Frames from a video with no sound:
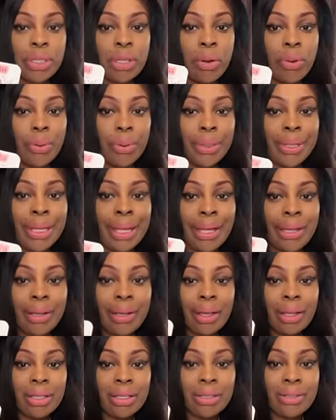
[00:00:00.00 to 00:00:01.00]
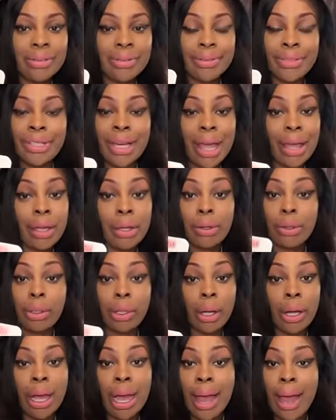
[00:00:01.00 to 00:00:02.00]
going to get Jekyll
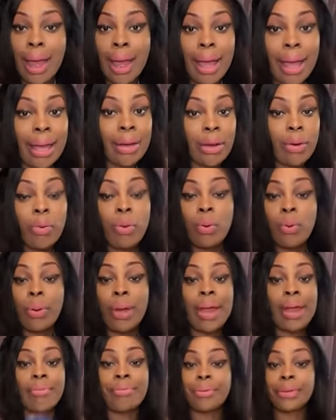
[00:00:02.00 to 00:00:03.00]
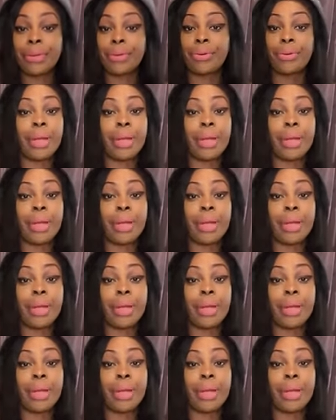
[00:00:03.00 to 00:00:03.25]
or Hyde or whoever. You